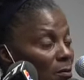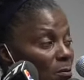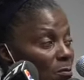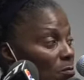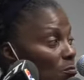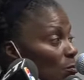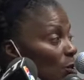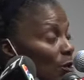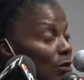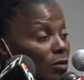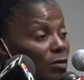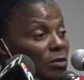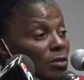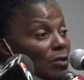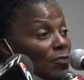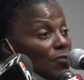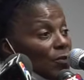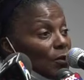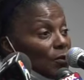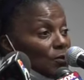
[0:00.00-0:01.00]
murder to the
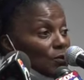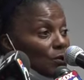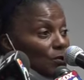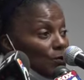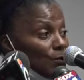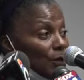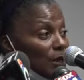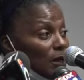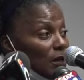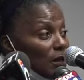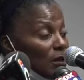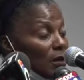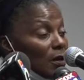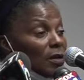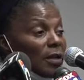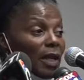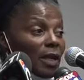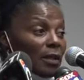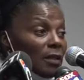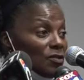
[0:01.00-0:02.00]
first degree or
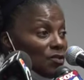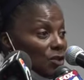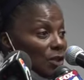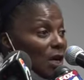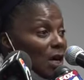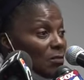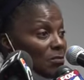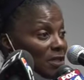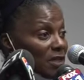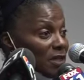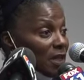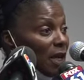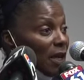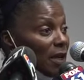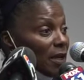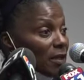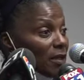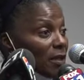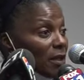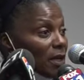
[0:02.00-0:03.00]
negligent
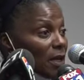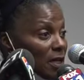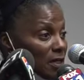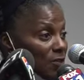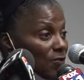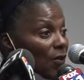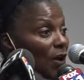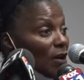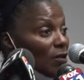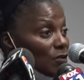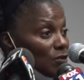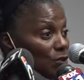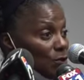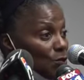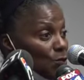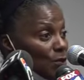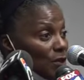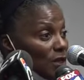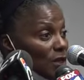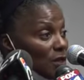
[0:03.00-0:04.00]
homicide as far as
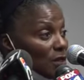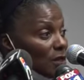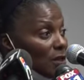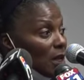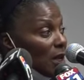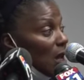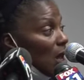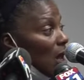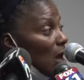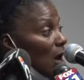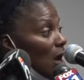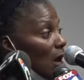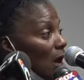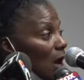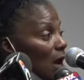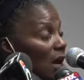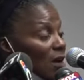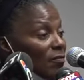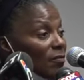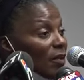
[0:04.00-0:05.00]
degrees?
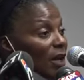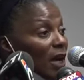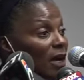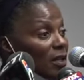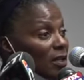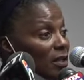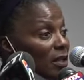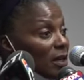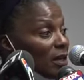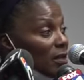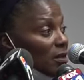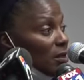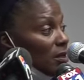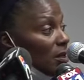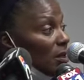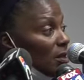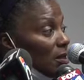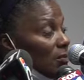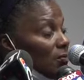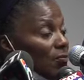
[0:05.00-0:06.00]
I've not yet
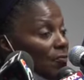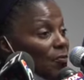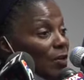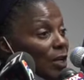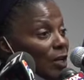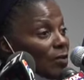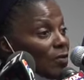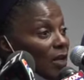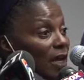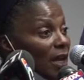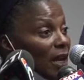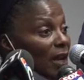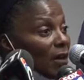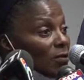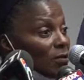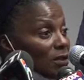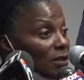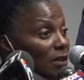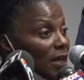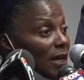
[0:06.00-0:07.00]
figure that
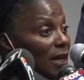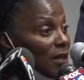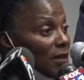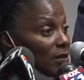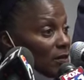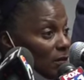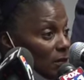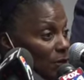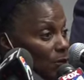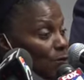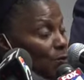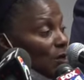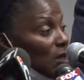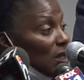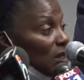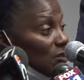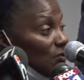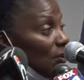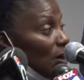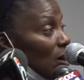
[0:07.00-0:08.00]
out to that degree
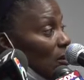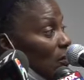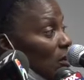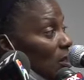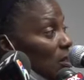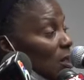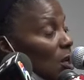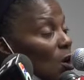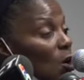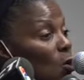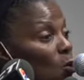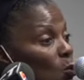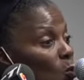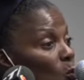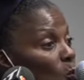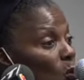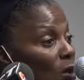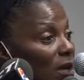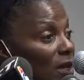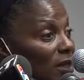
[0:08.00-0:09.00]
as far as
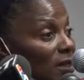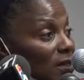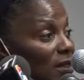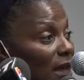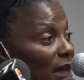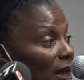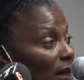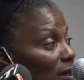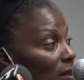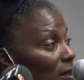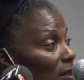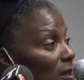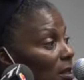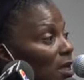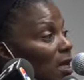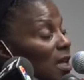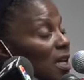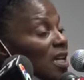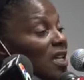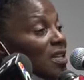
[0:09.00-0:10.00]
what
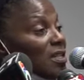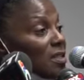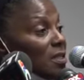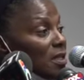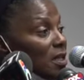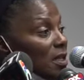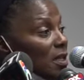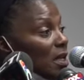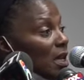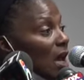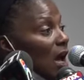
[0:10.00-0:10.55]
exactly is the